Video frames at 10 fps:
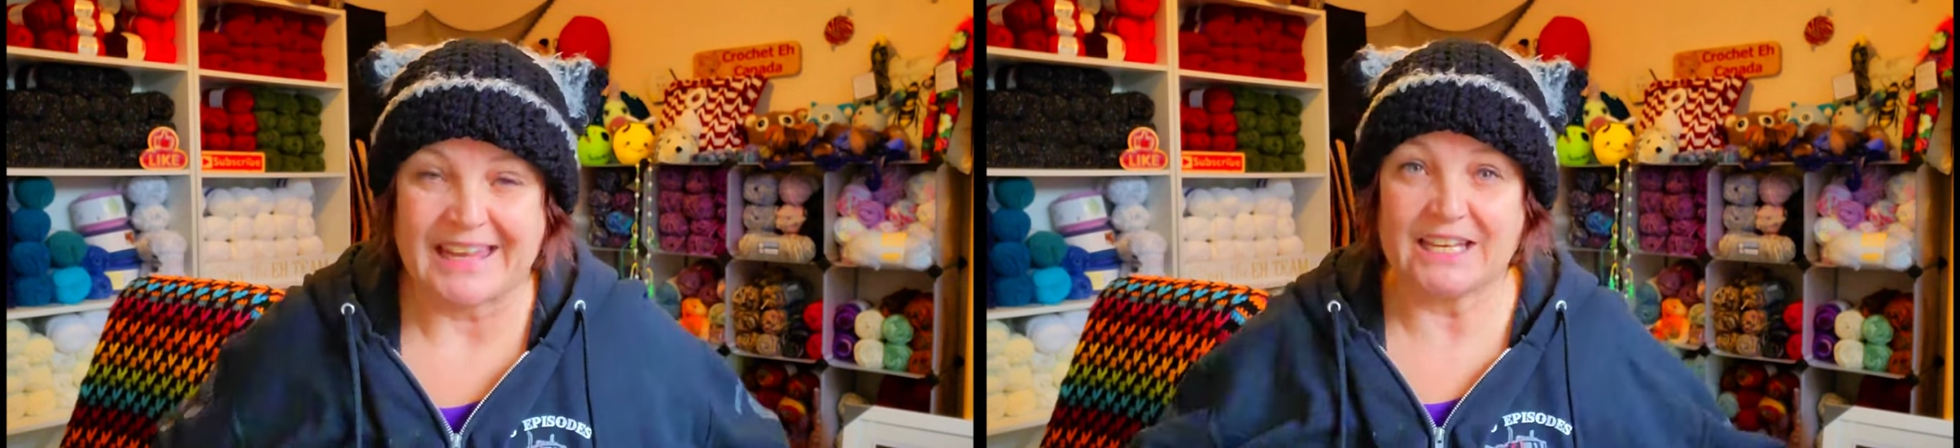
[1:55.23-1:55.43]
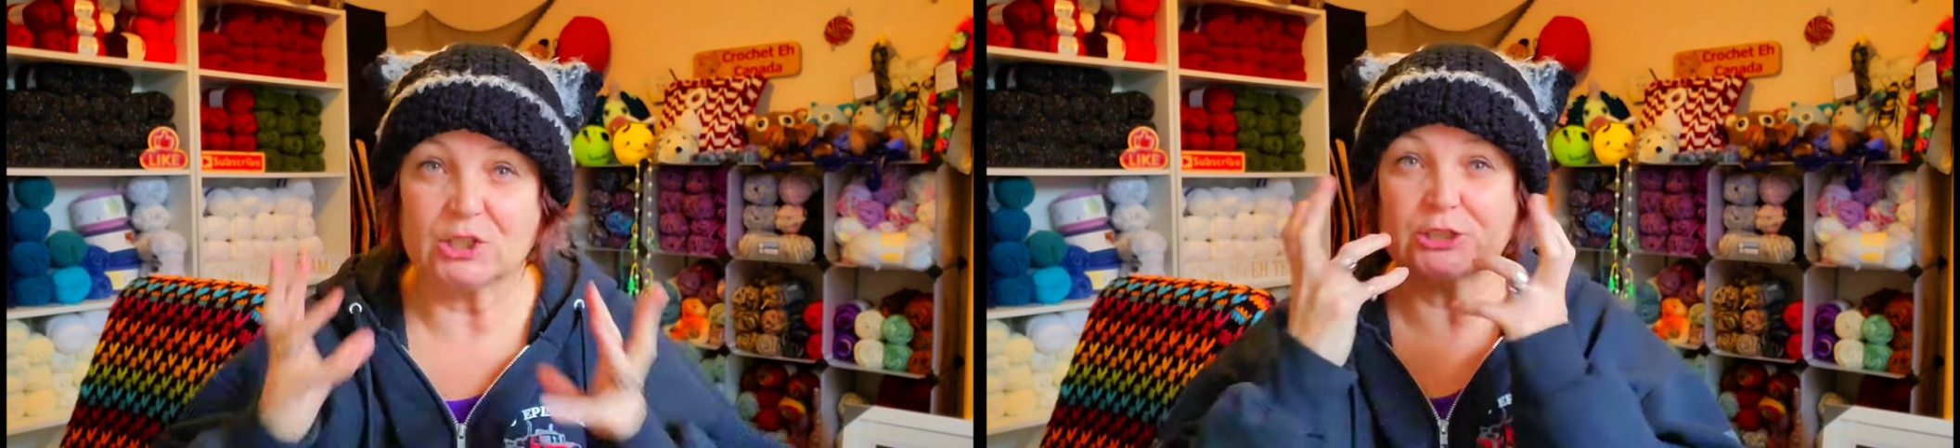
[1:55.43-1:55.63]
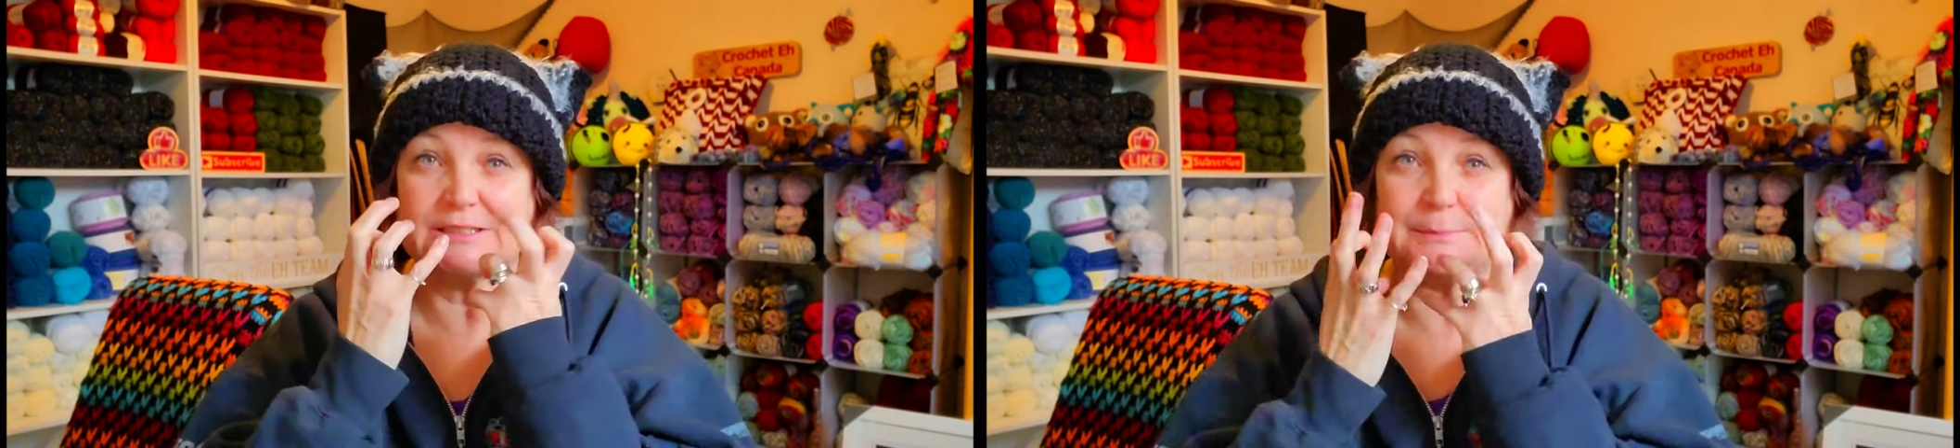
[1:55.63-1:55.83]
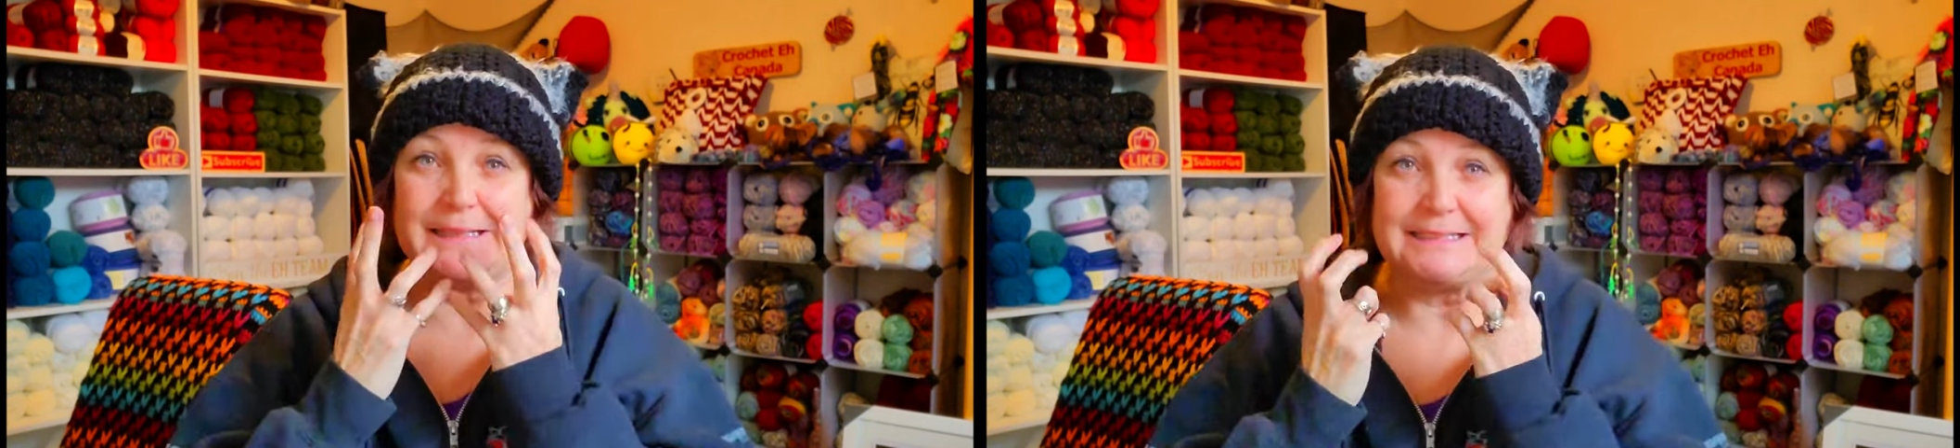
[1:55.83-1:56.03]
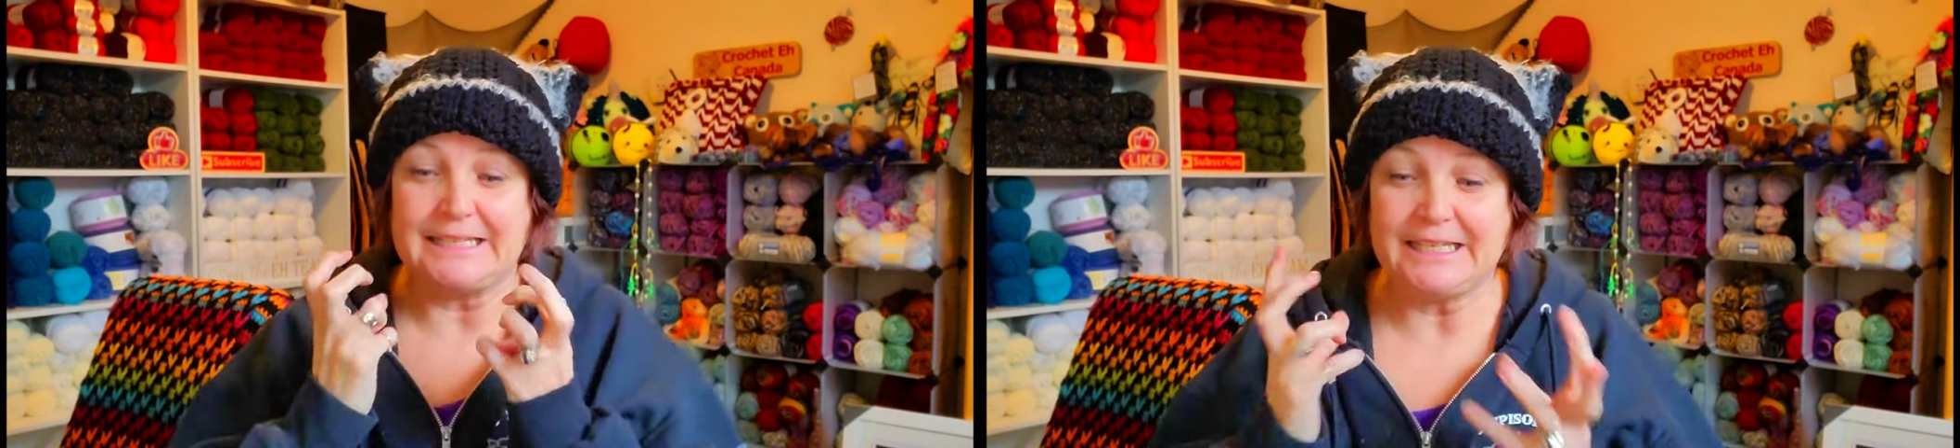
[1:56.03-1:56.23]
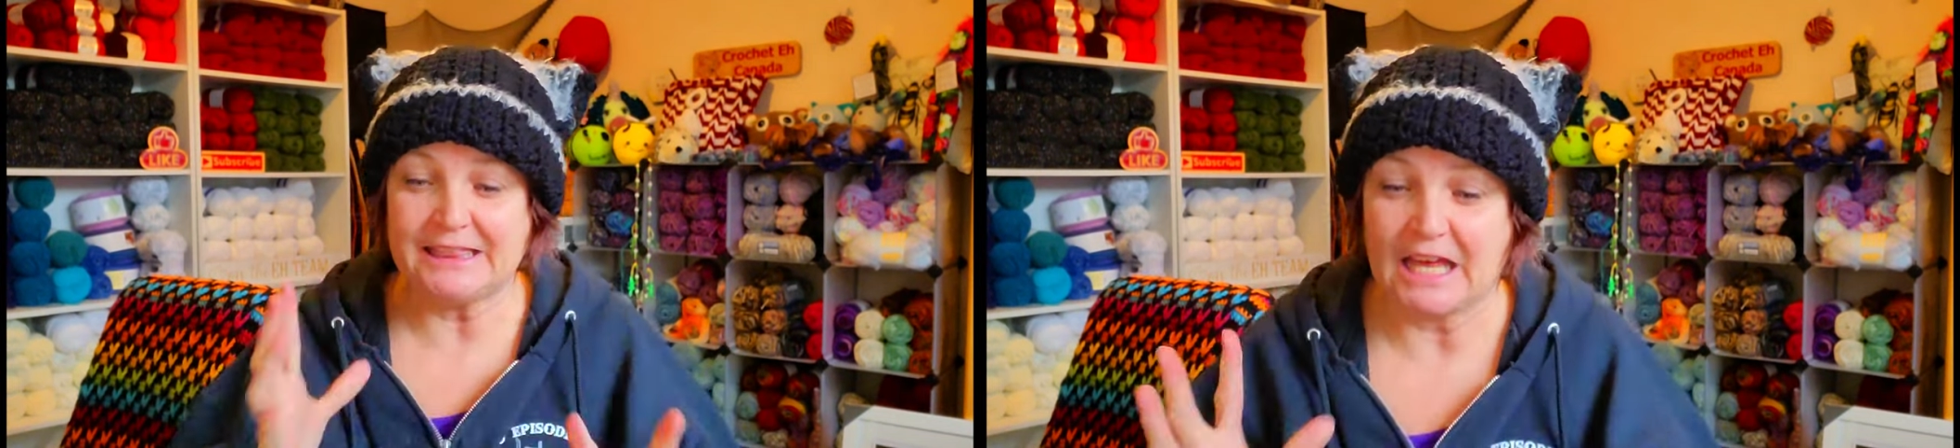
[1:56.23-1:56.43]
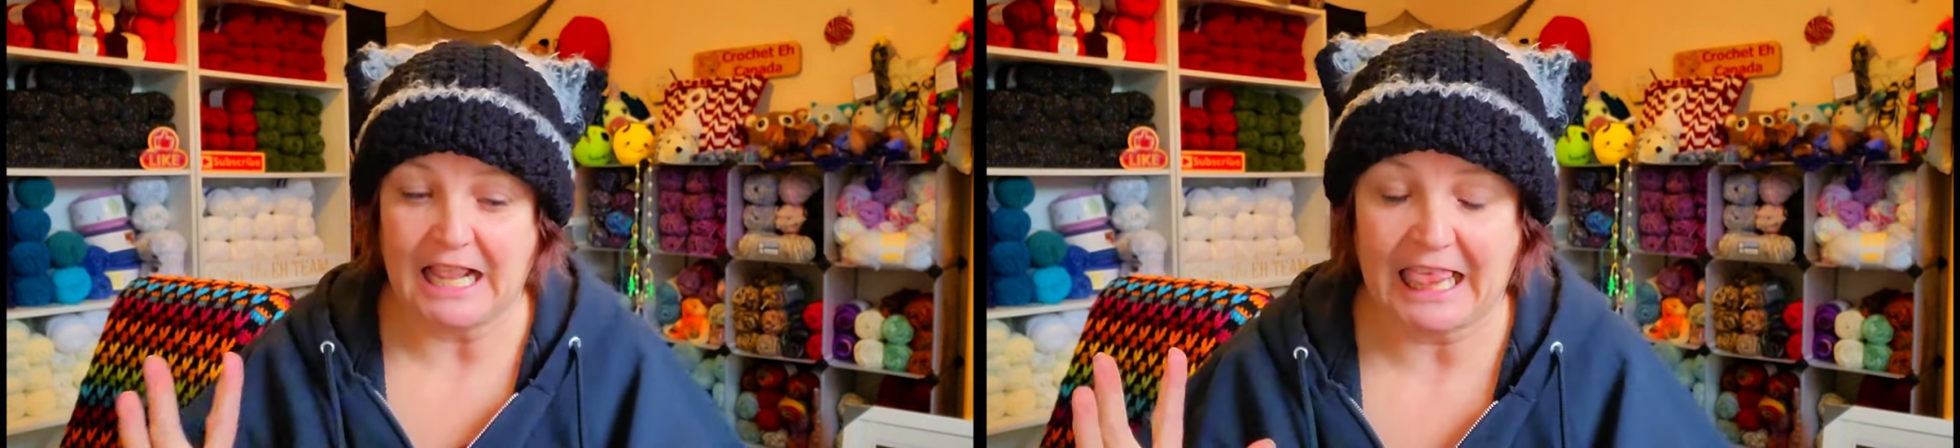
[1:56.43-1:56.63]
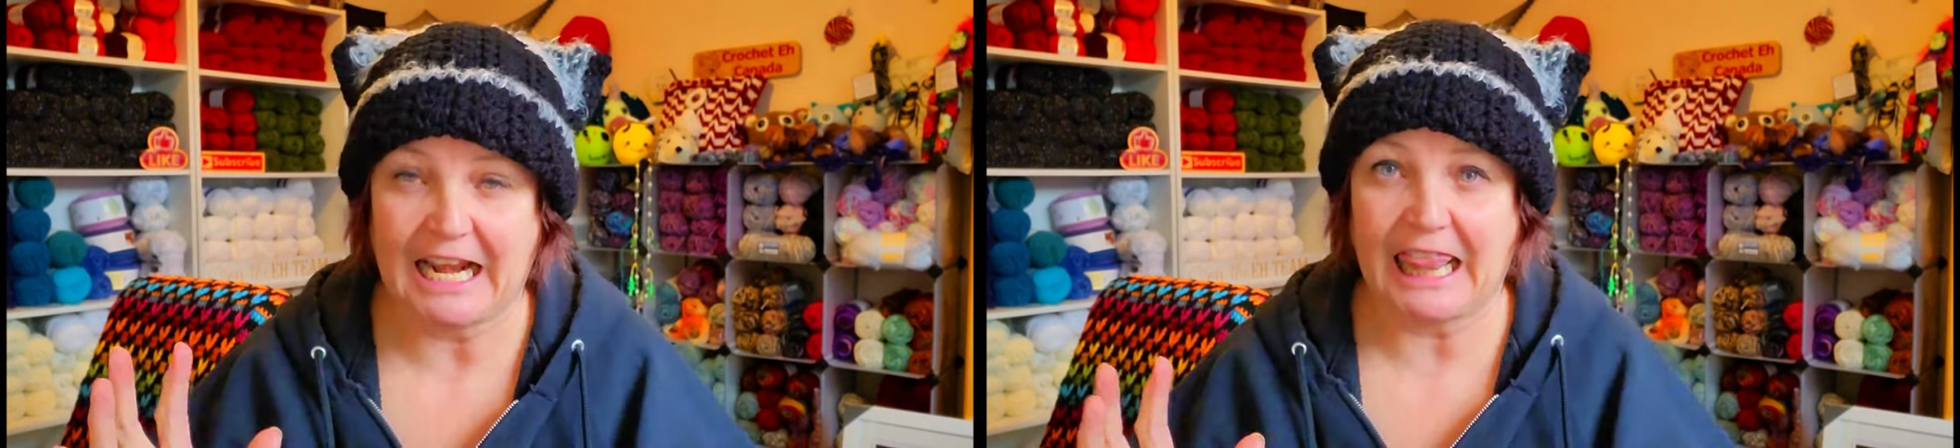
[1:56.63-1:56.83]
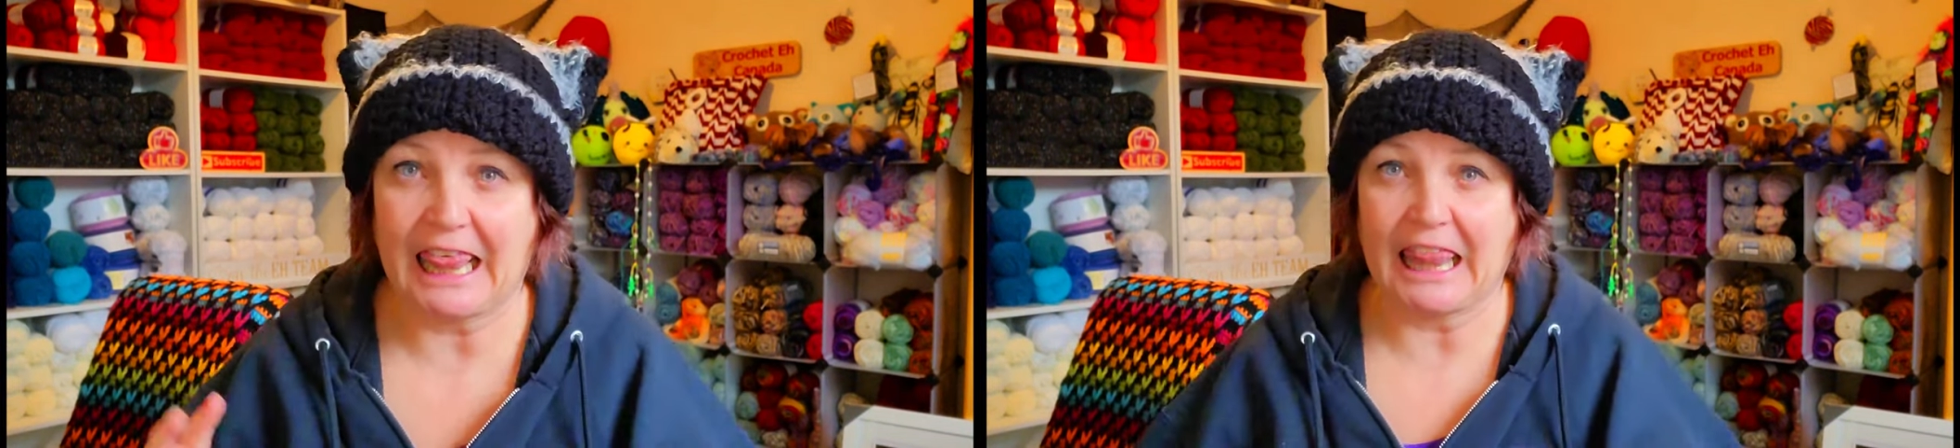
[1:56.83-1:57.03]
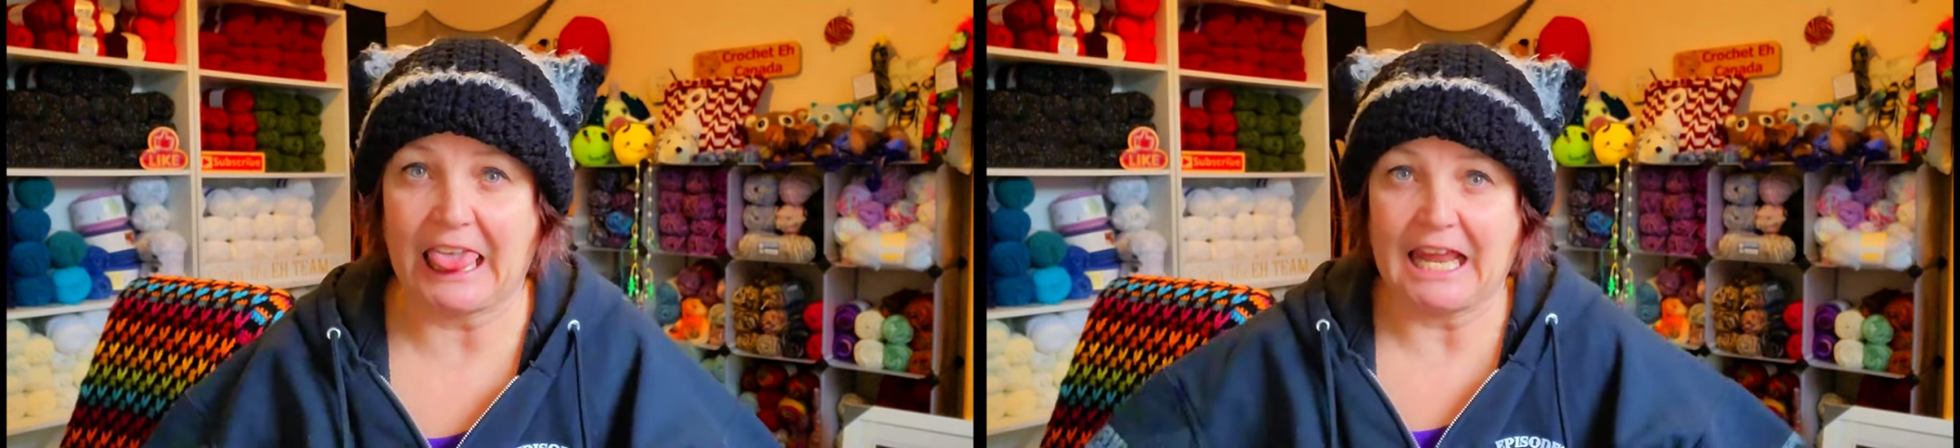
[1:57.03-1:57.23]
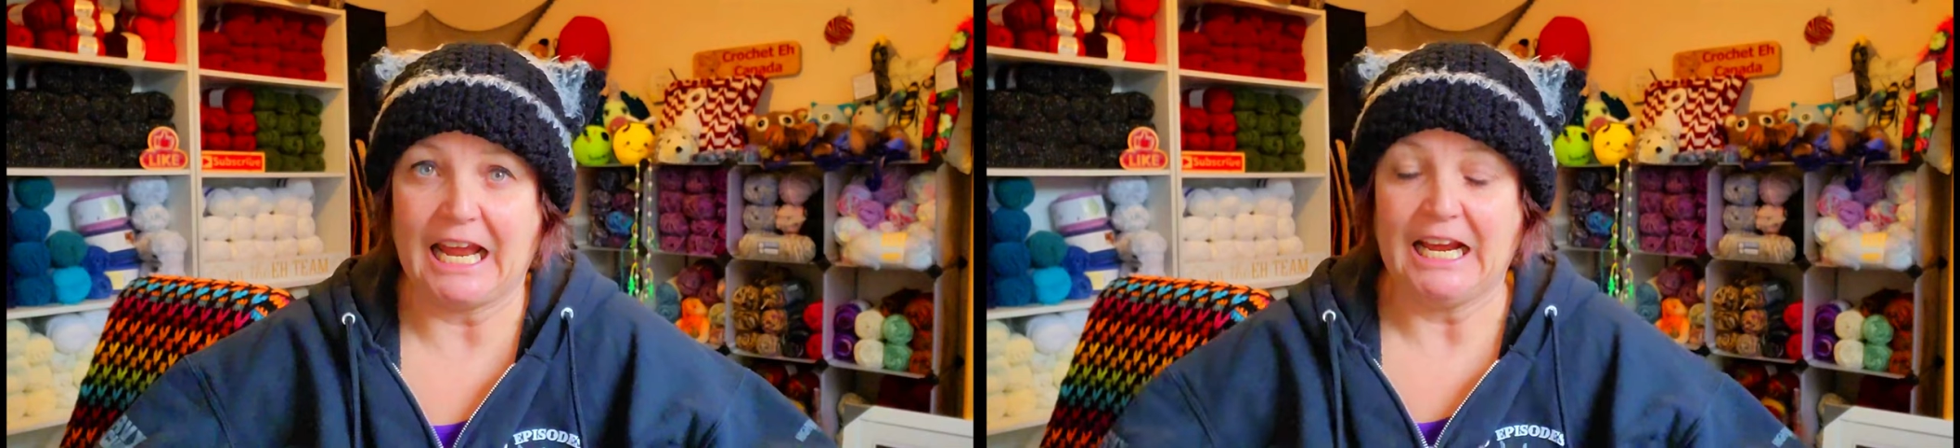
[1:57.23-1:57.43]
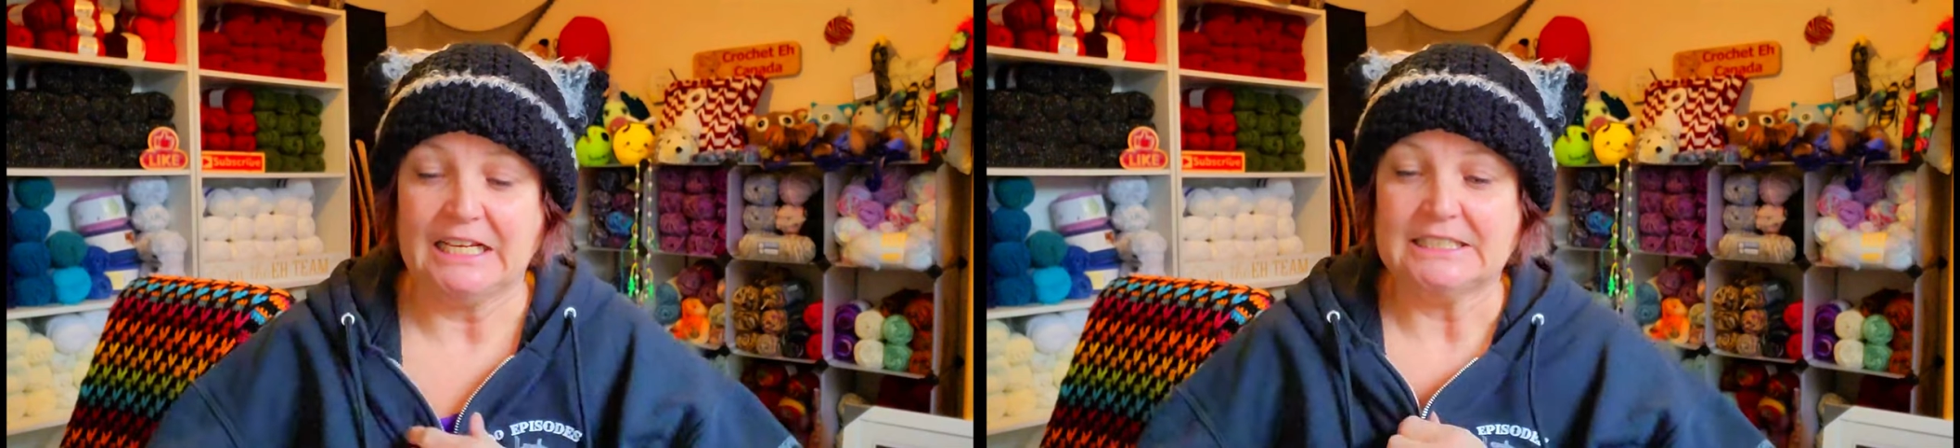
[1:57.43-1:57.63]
It hurts my teeth. La, la, la.